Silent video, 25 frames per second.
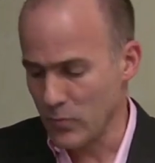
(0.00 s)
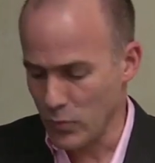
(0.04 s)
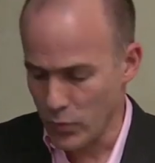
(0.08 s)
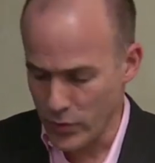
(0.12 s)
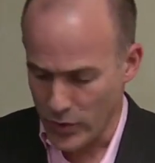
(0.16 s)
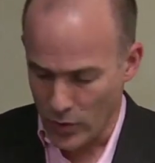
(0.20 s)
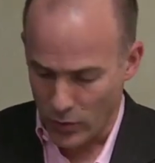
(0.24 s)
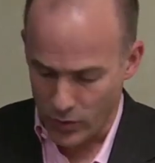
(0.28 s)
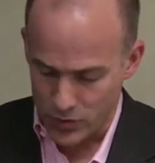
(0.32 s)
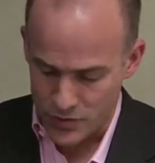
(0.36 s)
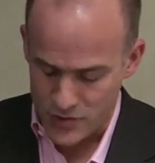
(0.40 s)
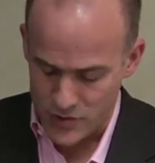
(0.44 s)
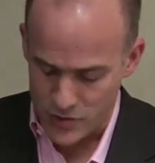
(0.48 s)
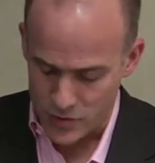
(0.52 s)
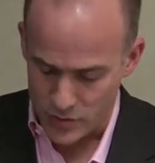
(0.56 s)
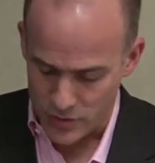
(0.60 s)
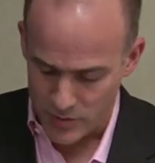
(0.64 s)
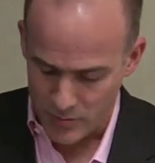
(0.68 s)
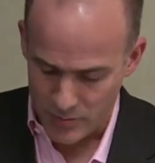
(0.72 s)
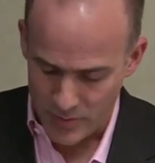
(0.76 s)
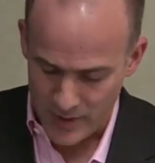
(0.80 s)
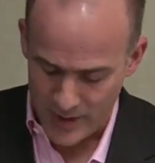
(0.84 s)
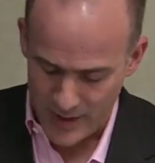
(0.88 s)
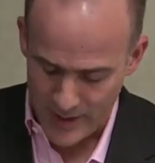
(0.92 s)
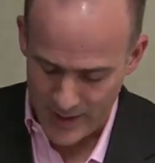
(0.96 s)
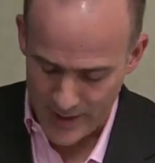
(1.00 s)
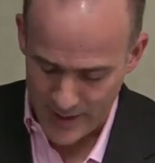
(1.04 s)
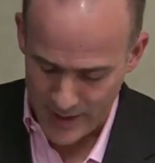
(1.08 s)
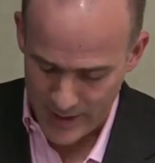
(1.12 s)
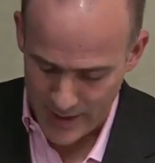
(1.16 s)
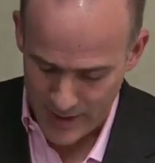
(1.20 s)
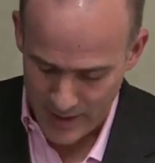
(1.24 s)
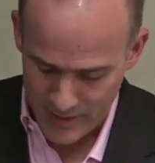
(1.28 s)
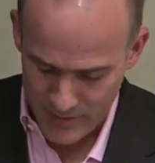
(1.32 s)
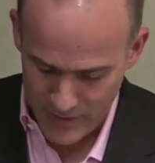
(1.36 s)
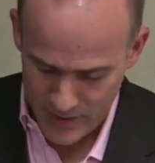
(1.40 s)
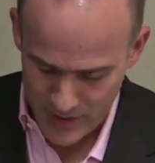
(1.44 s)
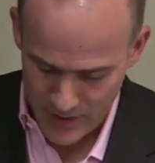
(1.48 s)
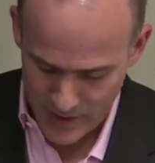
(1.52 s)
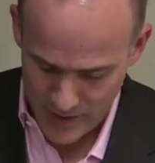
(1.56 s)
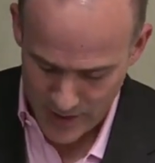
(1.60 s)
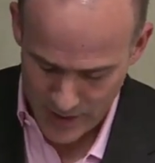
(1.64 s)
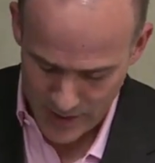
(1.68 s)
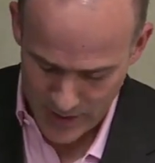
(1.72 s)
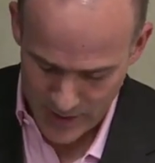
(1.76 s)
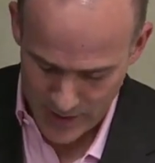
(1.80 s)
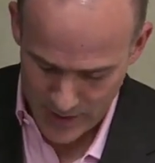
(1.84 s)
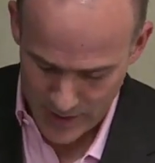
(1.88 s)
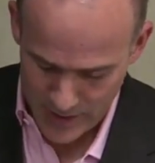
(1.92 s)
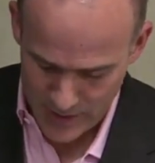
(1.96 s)
we also imply
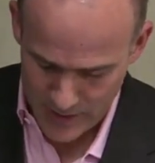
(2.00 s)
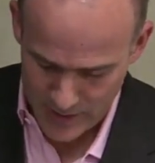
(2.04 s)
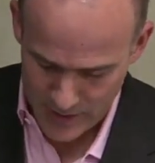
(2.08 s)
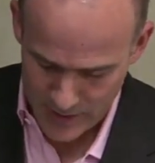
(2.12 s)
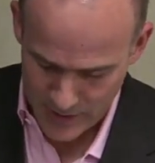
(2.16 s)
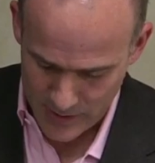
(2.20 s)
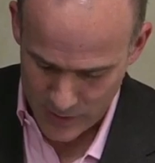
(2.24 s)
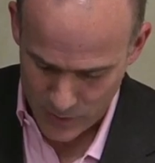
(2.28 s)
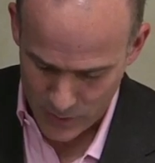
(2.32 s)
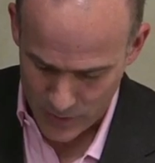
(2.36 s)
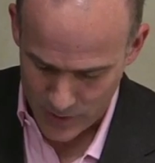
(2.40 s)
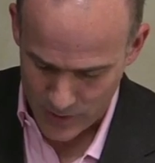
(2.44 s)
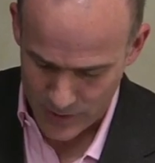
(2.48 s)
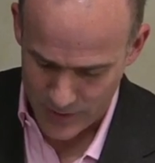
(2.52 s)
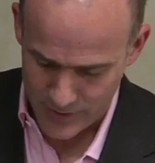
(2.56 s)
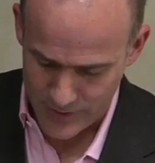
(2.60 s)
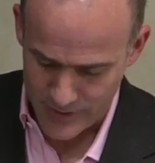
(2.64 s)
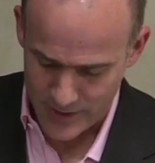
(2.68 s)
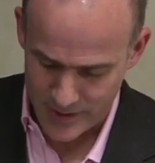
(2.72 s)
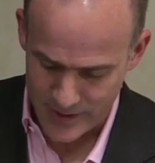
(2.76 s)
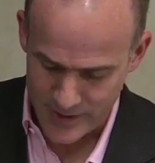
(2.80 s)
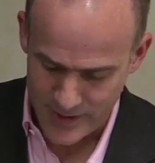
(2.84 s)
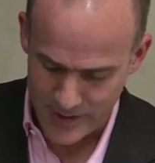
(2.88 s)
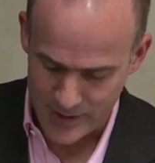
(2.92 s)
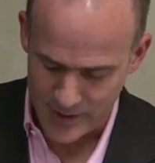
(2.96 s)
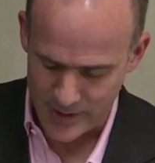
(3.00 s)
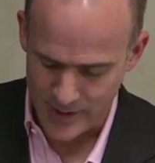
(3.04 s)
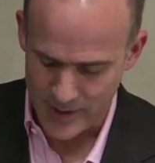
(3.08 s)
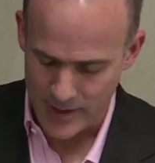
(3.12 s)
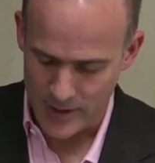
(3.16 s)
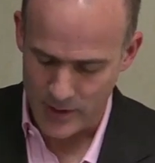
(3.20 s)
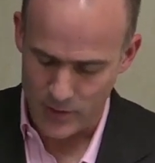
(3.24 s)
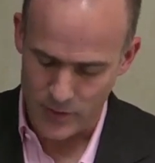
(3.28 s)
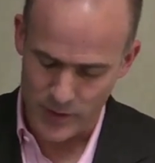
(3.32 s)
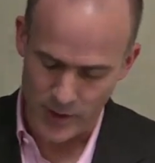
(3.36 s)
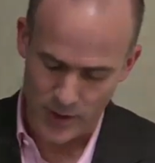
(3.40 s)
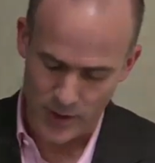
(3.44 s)
everything that we learned until now,